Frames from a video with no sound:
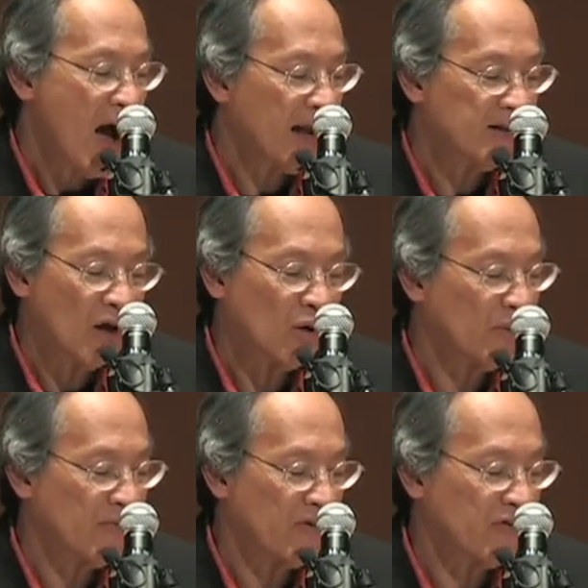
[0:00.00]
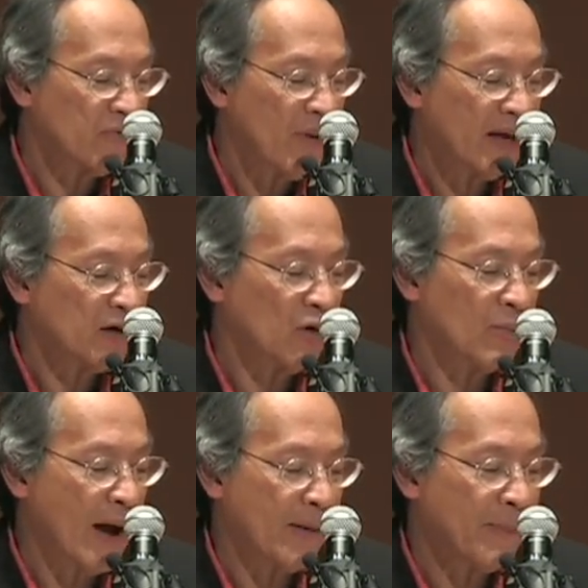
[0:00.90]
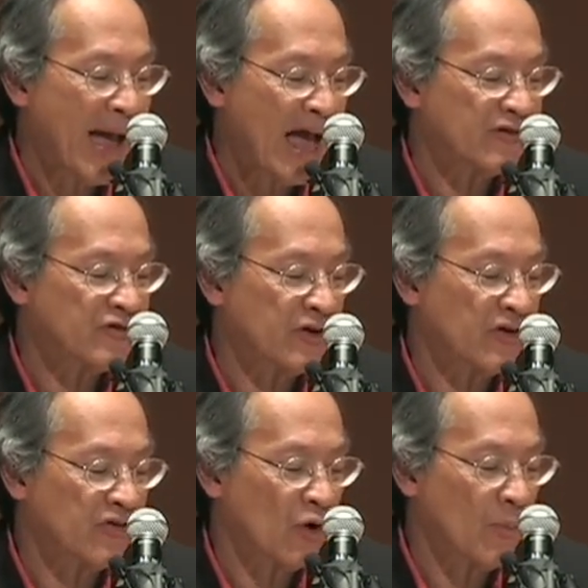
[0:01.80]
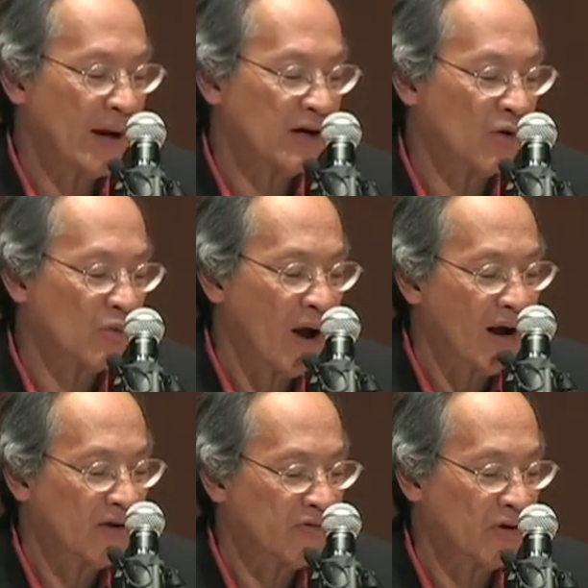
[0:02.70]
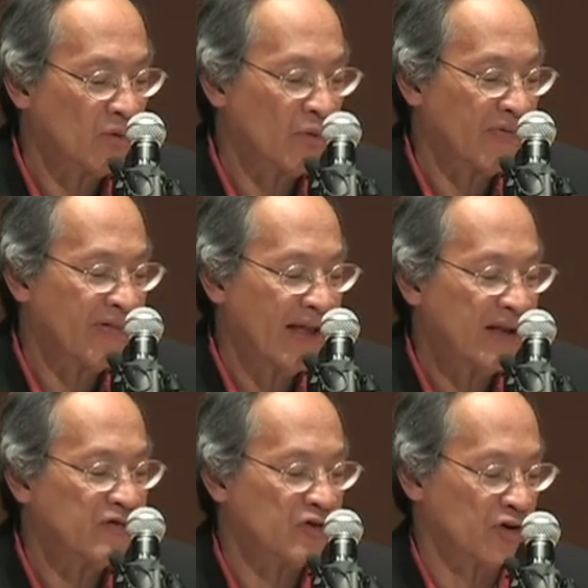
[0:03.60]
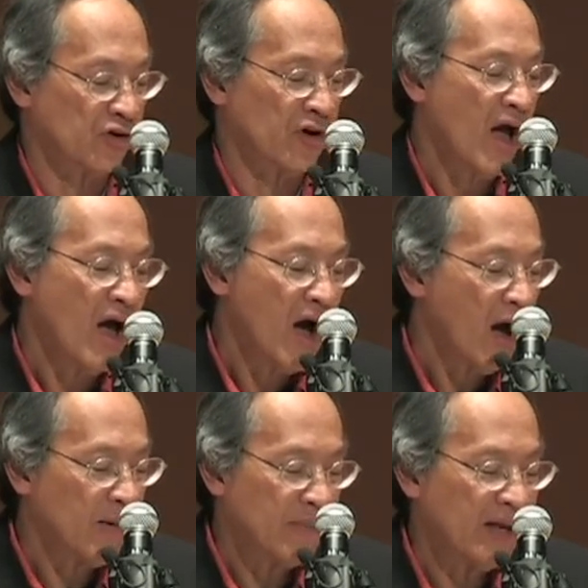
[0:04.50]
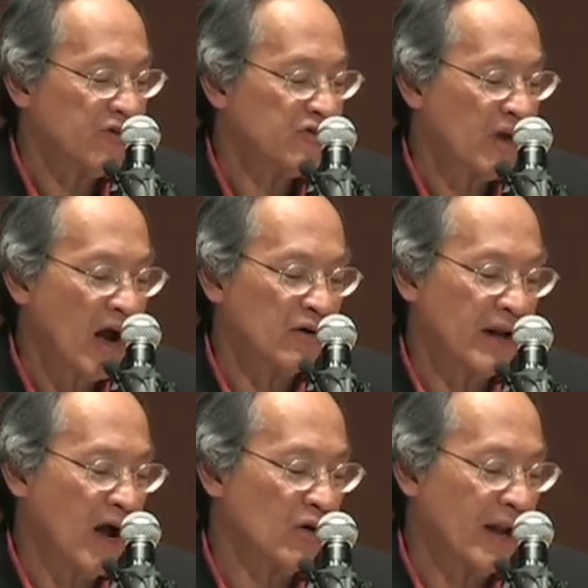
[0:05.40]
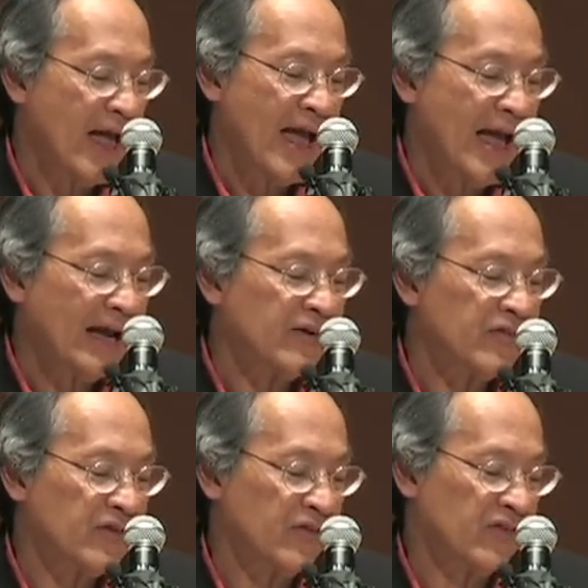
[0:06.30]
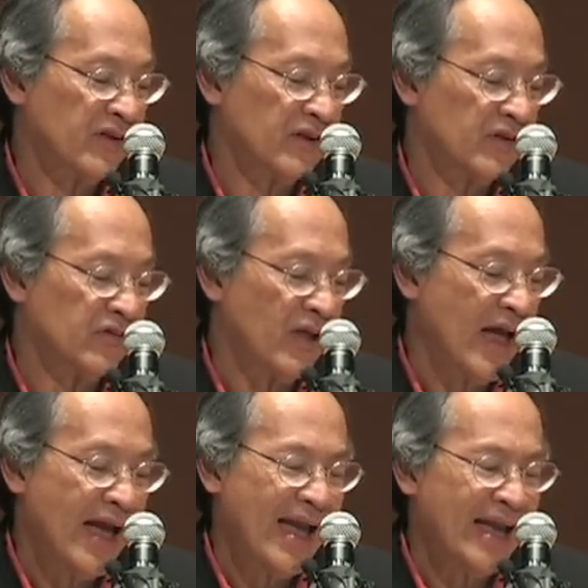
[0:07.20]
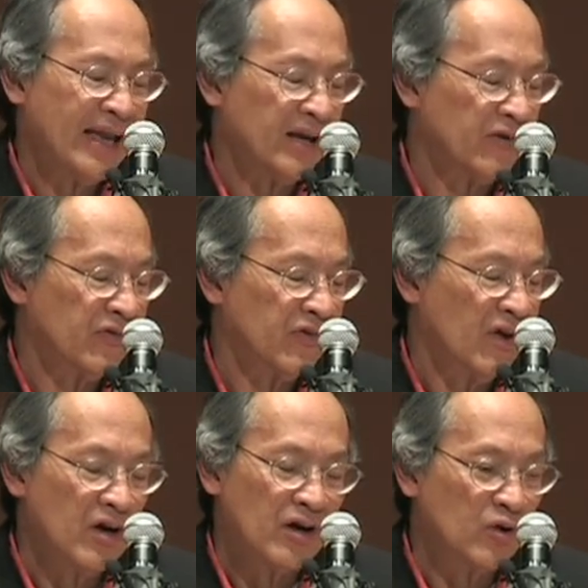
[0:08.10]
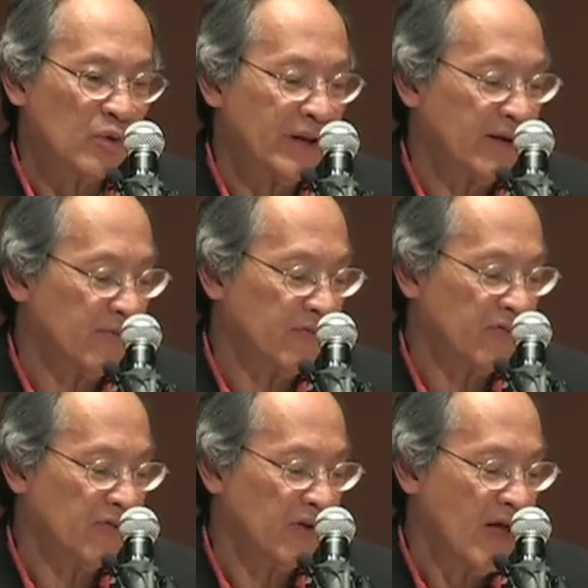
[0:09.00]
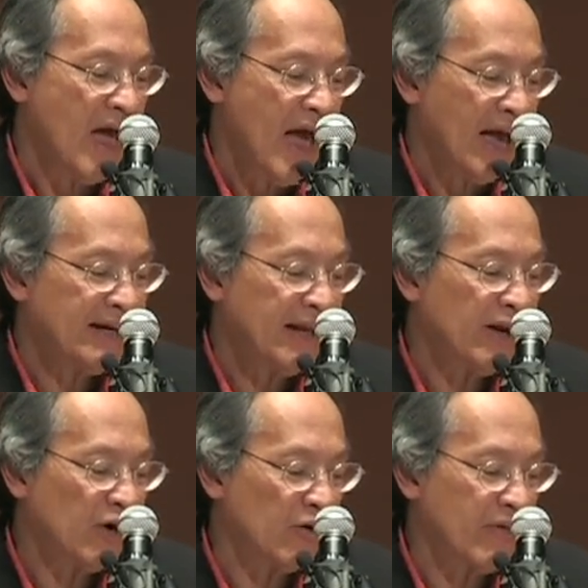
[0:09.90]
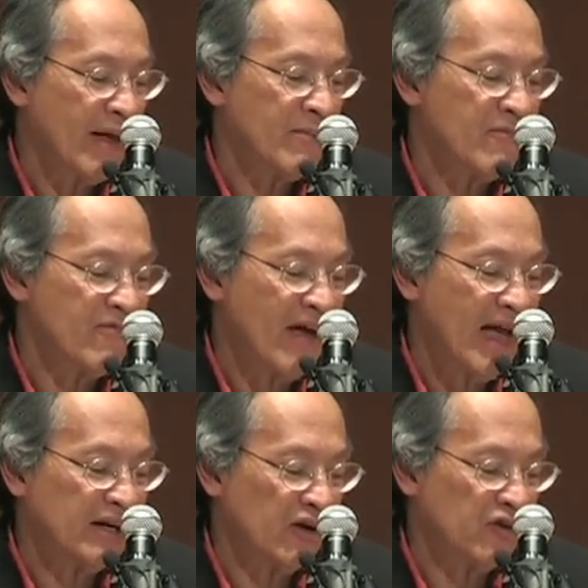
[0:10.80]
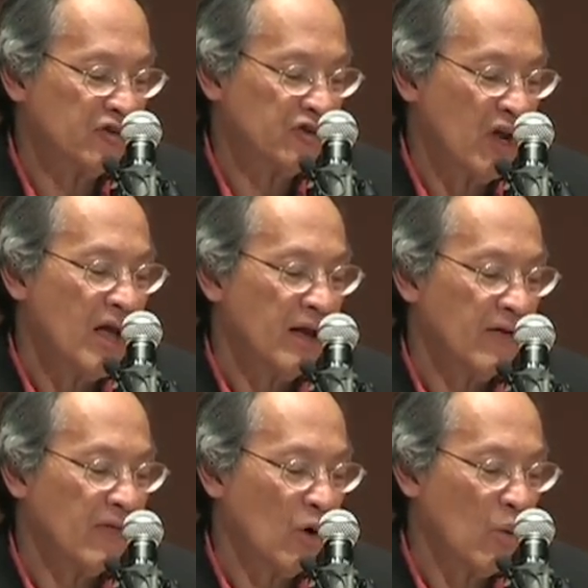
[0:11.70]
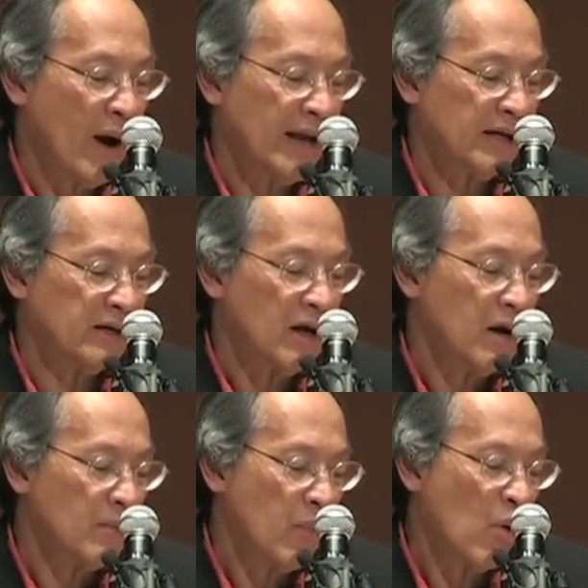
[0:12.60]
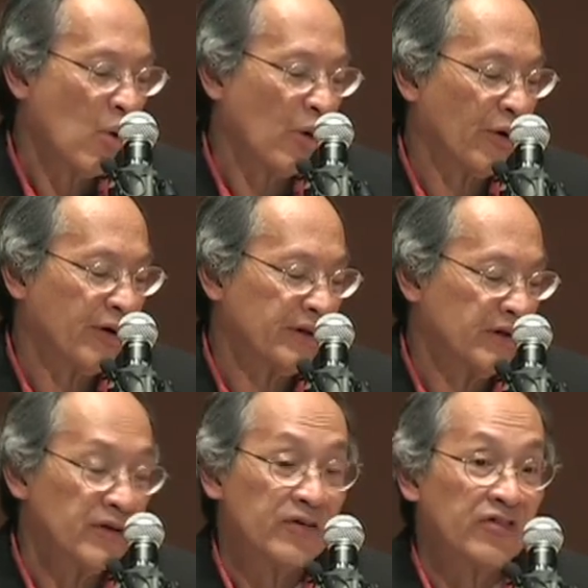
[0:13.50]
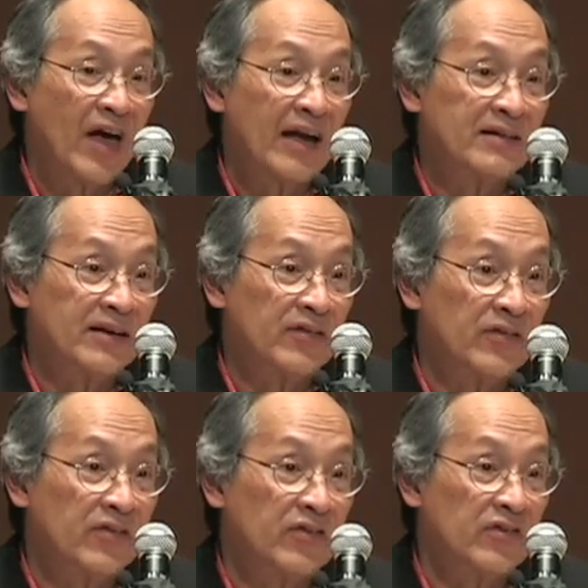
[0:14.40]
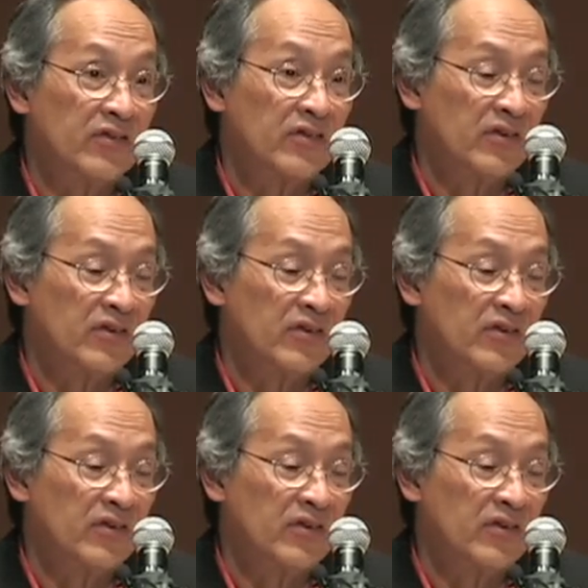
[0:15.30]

I know in this meadow my passions are my carousal with nature. I may shout out ecstasies, aches, griefs, and hear them vanish in the white-poured silence.